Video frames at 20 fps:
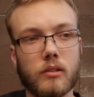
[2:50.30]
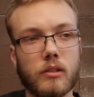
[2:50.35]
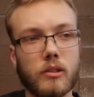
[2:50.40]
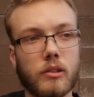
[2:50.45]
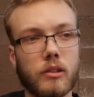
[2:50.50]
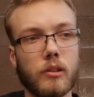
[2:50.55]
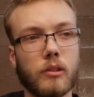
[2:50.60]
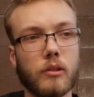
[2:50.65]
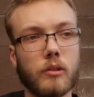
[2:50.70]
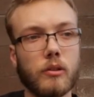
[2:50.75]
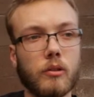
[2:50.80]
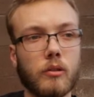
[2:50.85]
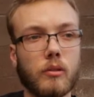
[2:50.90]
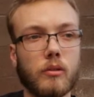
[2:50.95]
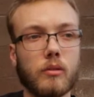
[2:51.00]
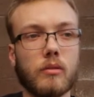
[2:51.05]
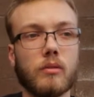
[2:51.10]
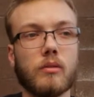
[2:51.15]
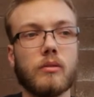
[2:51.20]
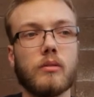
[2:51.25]

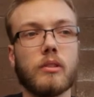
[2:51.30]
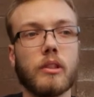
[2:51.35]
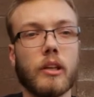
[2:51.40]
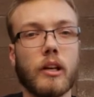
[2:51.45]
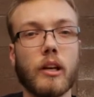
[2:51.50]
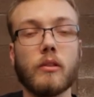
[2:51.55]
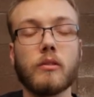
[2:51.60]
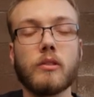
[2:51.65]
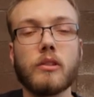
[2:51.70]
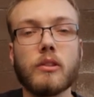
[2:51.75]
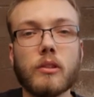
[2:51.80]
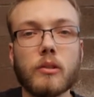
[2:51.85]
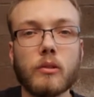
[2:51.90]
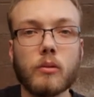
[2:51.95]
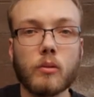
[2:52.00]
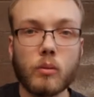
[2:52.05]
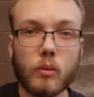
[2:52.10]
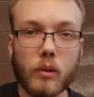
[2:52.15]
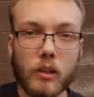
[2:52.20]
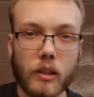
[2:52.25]
to, you know,
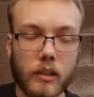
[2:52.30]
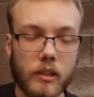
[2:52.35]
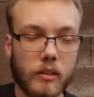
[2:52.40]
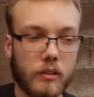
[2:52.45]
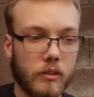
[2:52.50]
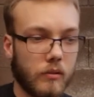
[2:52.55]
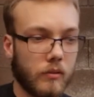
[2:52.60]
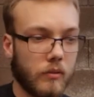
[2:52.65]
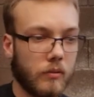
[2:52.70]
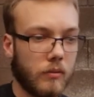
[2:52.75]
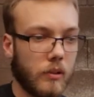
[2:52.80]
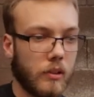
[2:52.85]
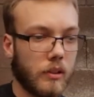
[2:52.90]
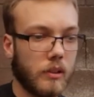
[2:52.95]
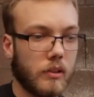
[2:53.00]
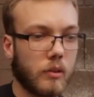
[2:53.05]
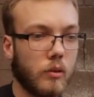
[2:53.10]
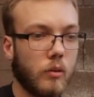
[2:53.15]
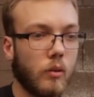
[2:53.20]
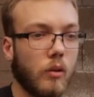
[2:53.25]
do work for
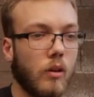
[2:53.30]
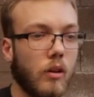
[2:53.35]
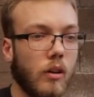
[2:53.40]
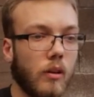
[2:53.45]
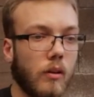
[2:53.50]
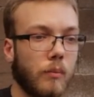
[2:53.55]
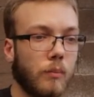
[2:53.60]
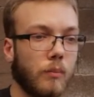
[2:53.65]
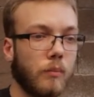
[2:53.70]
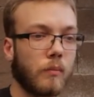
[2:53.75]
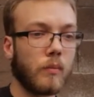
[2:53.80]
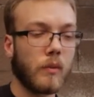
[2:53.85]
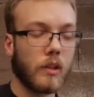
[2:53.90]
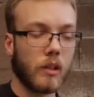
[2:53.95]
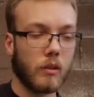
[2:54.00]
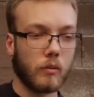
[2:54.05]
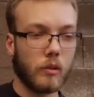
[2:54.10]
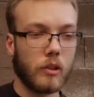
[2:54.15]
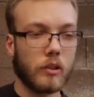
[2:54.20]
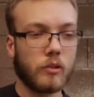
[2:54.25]
school,
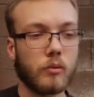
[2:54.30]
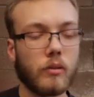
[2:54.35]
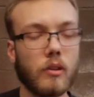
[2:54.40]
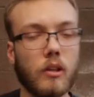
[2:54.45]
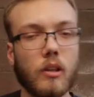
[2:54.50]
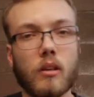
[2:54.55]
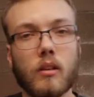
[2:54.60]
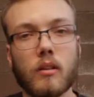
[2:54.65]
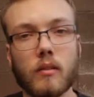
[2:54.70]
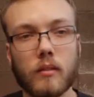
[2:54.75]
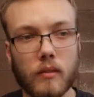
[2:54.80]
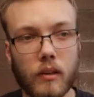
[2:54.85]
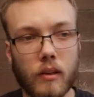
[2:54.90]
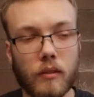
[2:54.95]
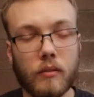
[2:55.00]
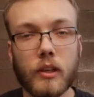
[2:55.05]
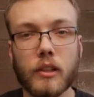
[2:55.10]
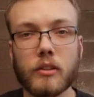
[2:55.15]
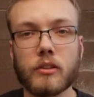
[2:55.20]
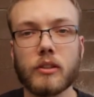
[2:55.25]
which will
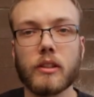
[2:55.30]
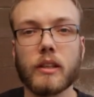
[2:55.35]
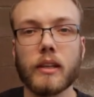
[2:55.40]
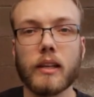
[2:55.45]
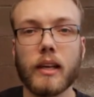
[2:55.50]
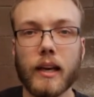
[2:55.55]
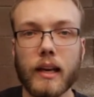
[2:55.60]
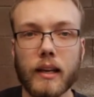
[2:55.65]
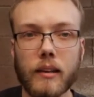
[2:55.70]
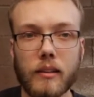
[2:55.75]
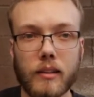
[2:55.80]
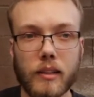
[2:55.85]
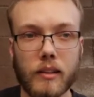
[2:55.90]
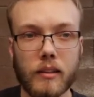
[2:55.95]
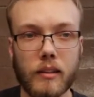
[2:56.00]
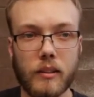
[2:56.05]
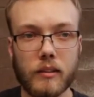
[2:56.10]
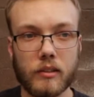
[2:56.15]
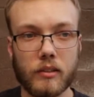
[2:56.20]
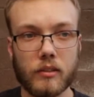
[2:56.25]
eventually end
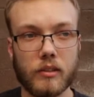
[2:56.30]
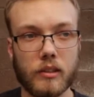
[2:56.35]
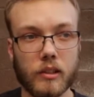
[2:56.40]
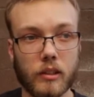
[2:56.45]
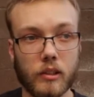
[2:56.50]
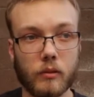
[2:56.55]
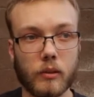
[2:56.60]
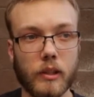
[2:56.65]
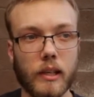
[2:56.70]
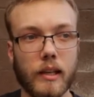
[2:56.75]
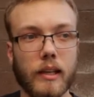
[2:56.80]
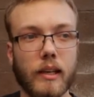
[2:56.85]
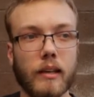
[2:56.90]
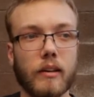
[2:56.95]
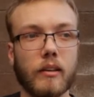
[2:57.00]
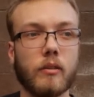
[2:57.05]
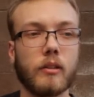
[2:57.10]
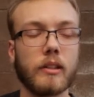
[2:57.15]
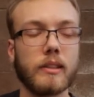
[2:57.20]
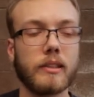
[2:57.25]
in a degree. And
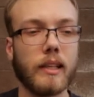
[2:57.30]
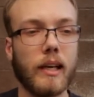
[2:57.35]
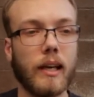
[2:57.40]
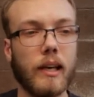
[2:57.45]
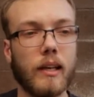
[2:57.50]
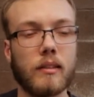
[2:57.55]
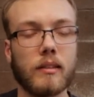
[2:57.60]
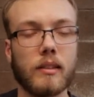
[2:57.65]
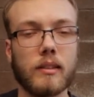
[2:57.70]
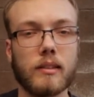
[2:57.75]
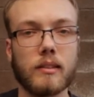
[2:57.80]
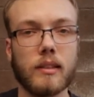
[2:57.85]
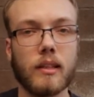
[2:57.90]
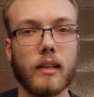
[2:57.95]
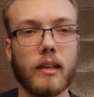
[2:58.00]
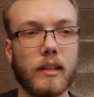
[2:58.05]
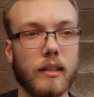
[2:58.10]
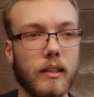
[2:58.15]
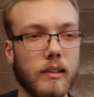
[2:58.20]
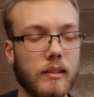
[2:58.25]
of course
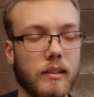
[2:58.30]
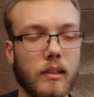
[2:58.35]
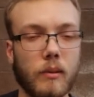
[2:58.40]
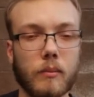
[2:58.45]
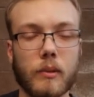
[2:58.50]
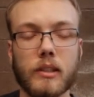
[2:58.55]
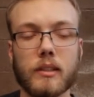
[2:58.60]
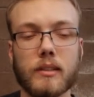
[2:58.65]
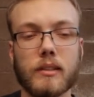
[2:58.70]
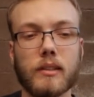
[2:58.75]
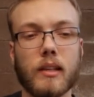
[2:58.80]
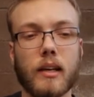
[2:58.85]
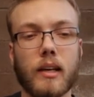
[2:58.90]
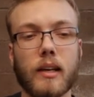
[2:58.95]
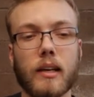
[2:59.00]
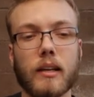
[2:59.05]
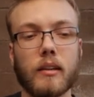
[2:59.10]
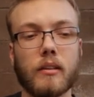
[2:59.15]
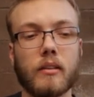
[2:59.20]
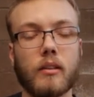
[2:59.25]
this number does
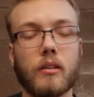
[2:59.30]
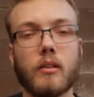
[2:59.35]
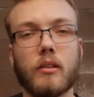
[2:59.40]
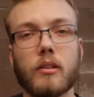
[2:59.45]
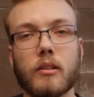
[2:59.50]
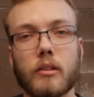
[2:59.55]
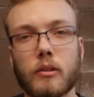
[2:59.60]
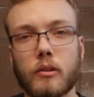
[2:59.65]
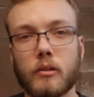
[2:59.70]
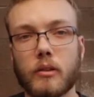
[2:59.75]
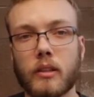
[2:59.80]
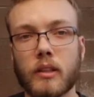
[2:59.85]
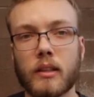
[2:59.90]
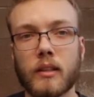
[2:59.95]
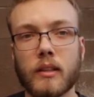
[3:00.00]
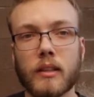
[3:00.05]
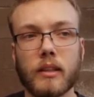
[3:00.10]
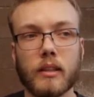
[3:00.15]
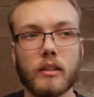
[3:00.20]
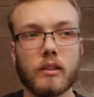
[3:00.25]
not include
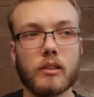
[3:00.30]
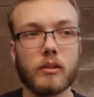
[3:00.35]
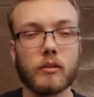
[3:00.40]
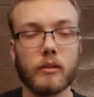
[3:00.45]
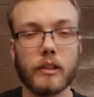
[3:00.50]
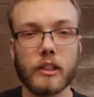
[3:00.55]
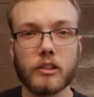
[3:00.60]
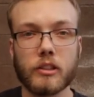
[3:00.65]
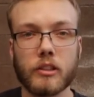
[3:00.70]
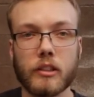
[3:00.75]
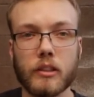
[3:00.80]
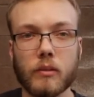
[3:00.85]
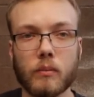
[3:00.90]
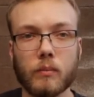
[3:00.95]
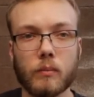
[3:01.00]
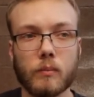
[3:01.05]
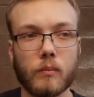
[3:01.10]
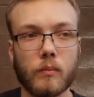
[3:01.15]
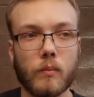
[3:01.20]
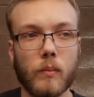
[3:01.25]
tuition.